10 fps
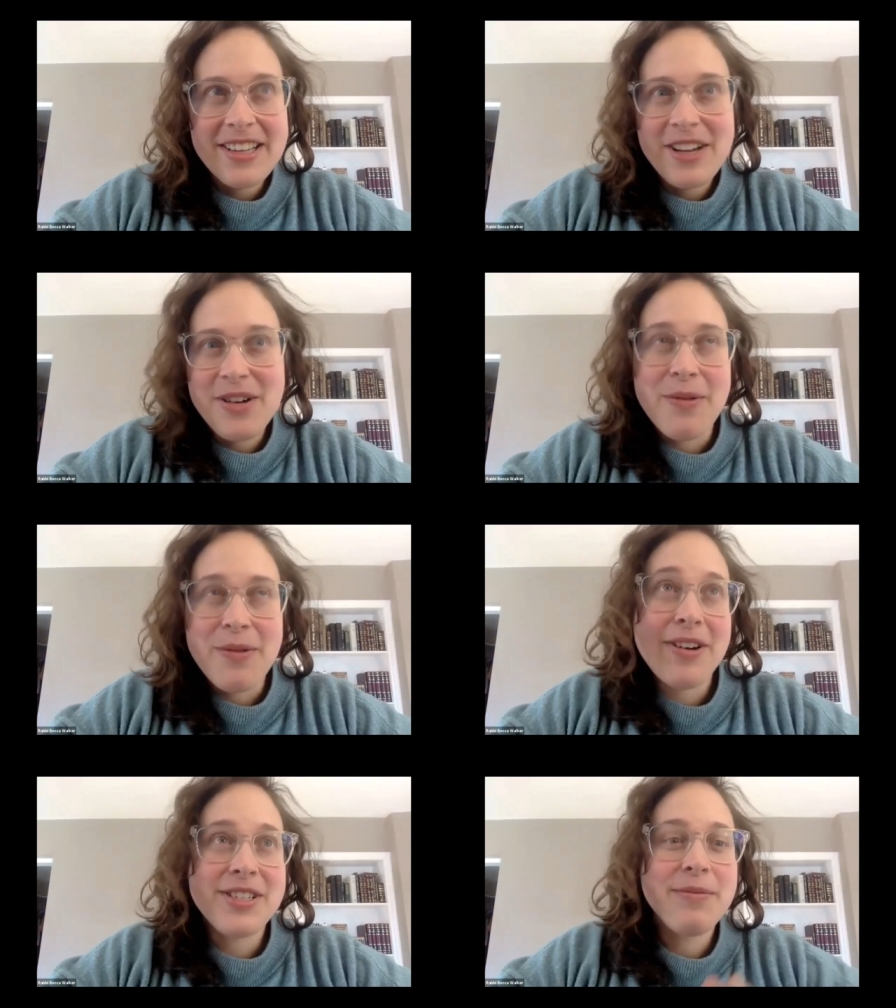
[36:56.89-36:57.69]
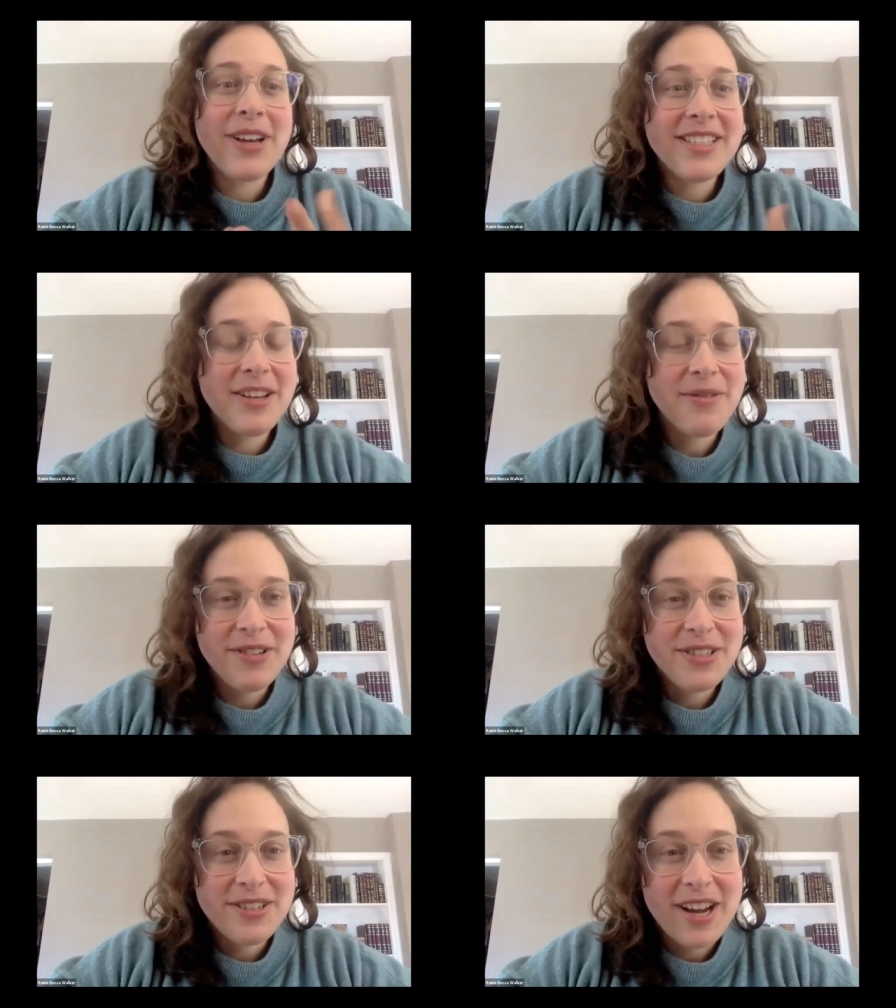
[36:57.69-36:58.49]
you know what are some ways that
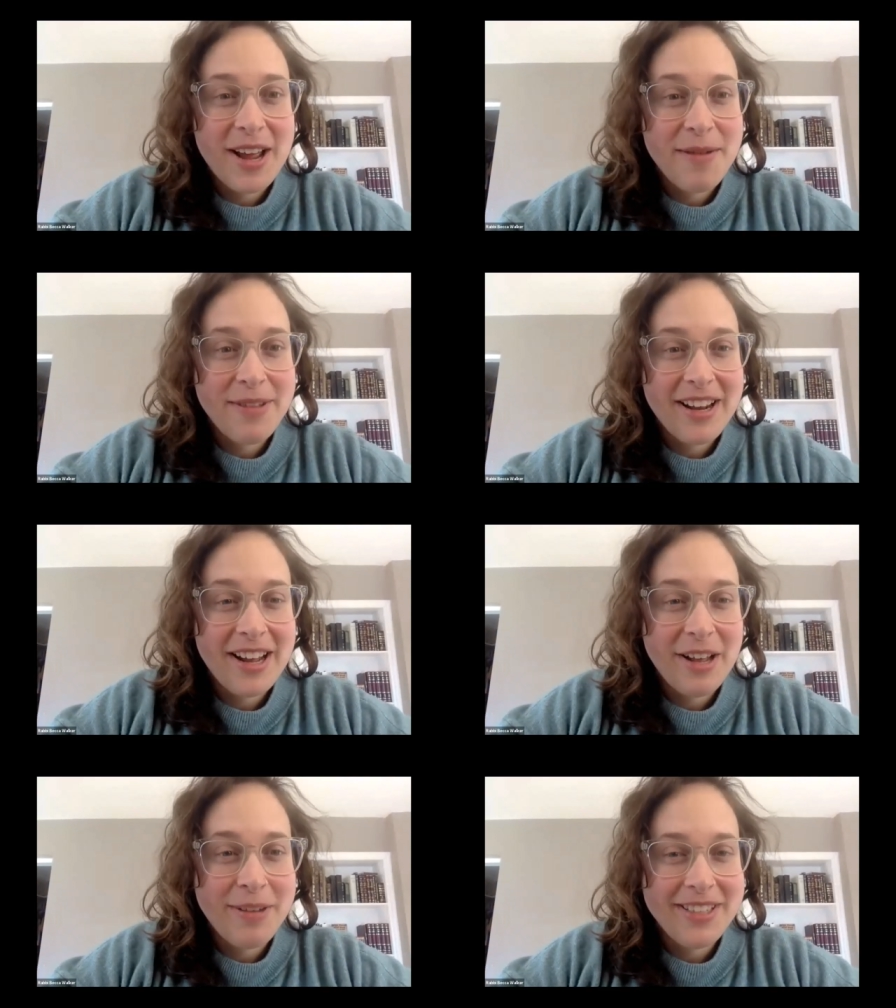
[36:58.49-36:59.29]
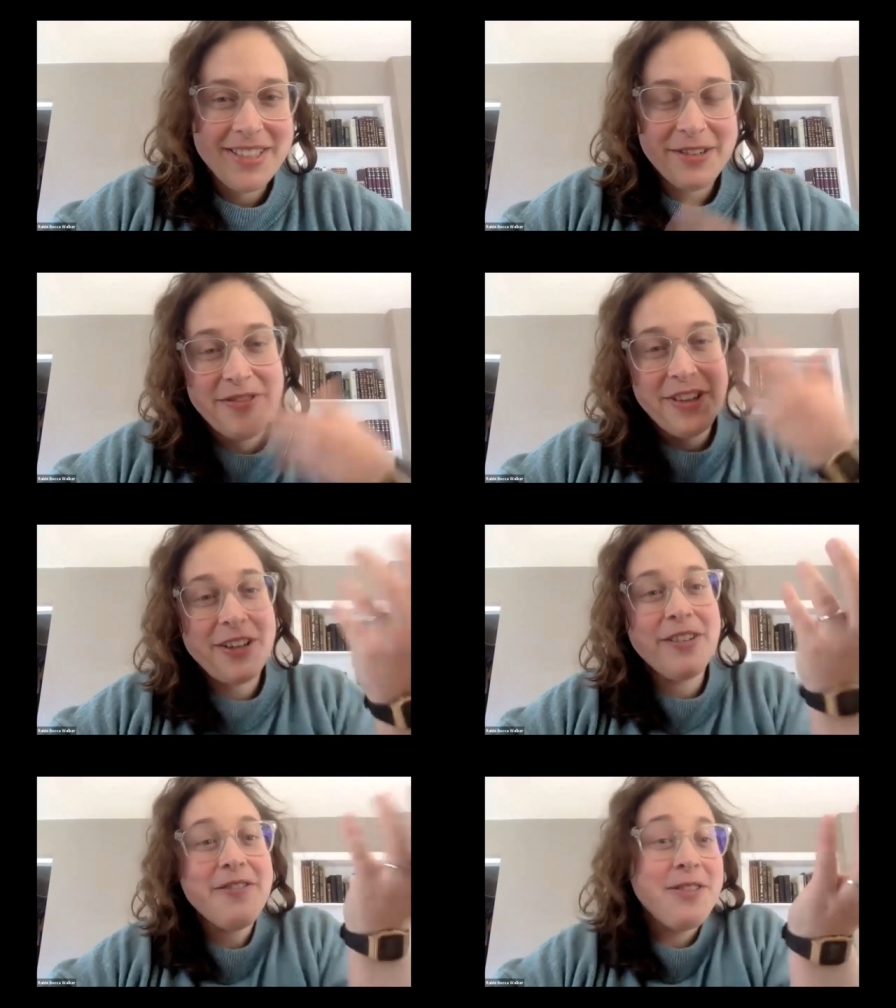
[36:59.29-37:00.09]
we use our time that help us to
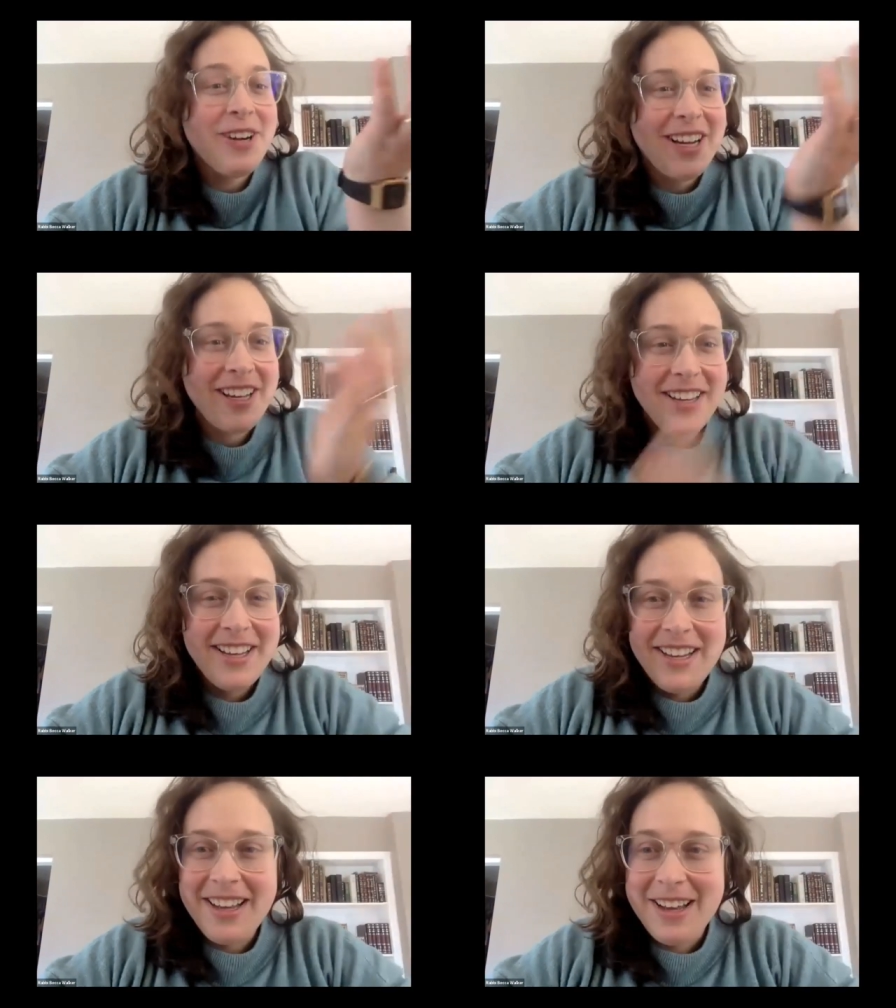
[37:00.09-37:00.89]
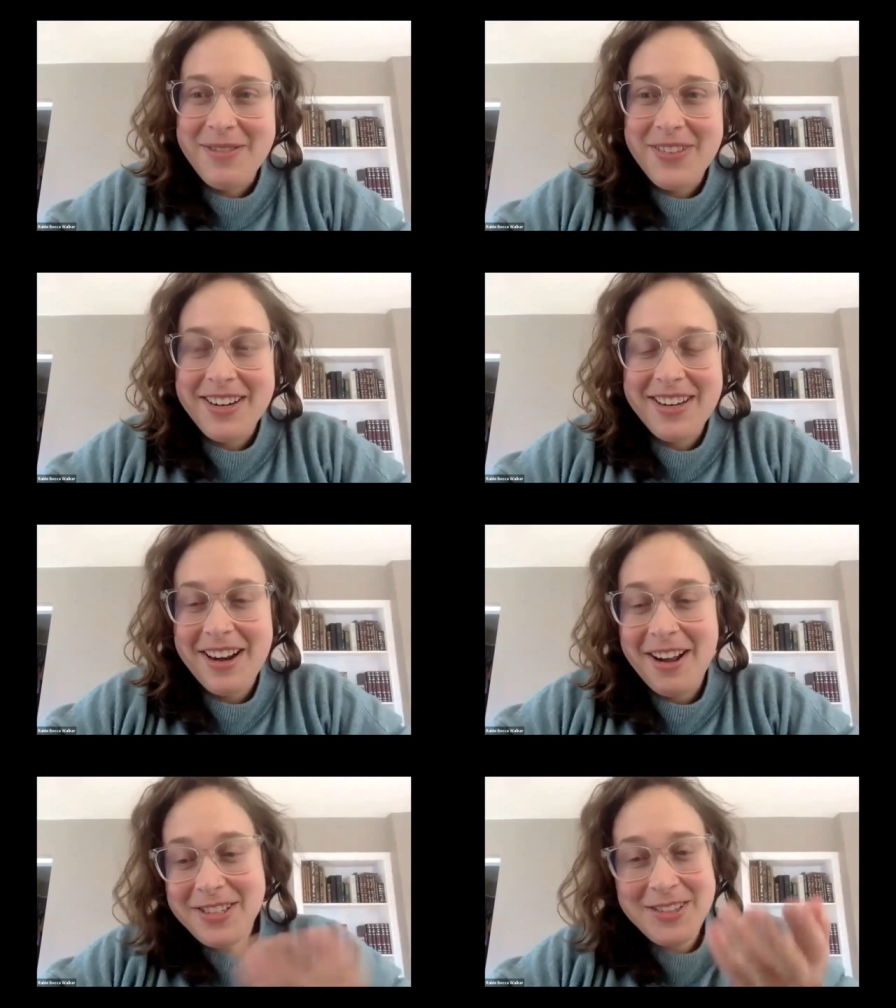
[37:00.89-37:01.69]
feel free um, and
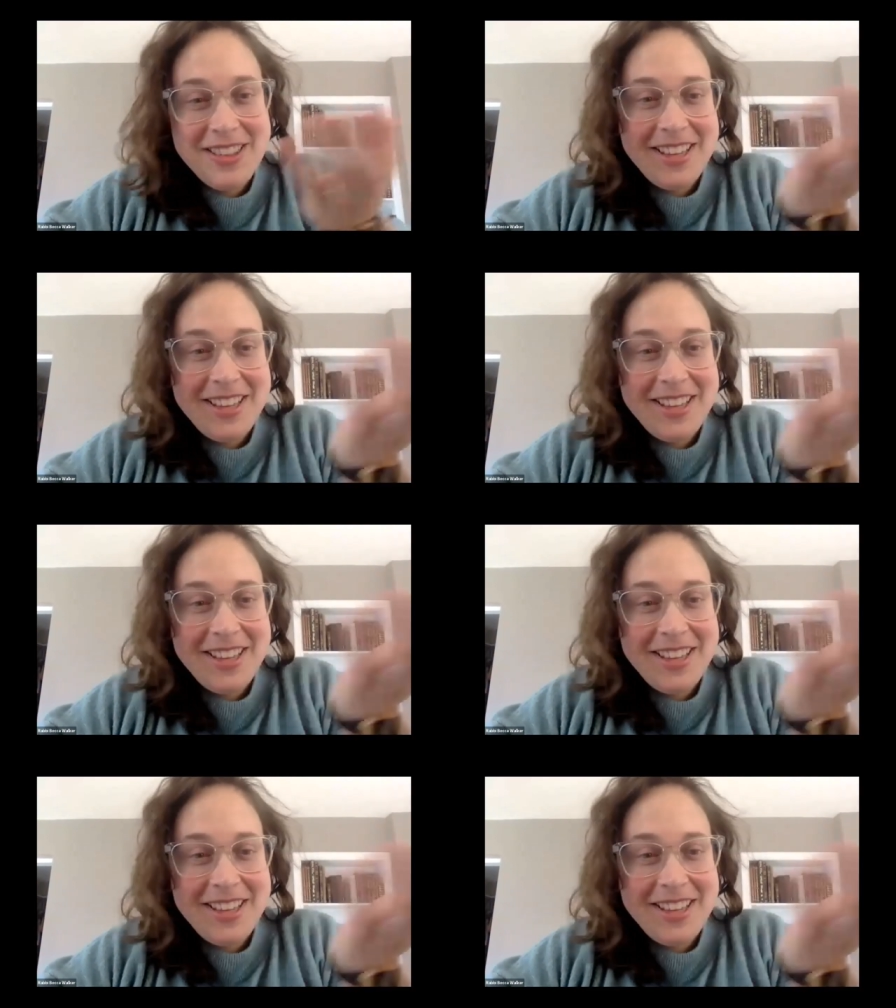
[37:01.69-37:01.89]
also i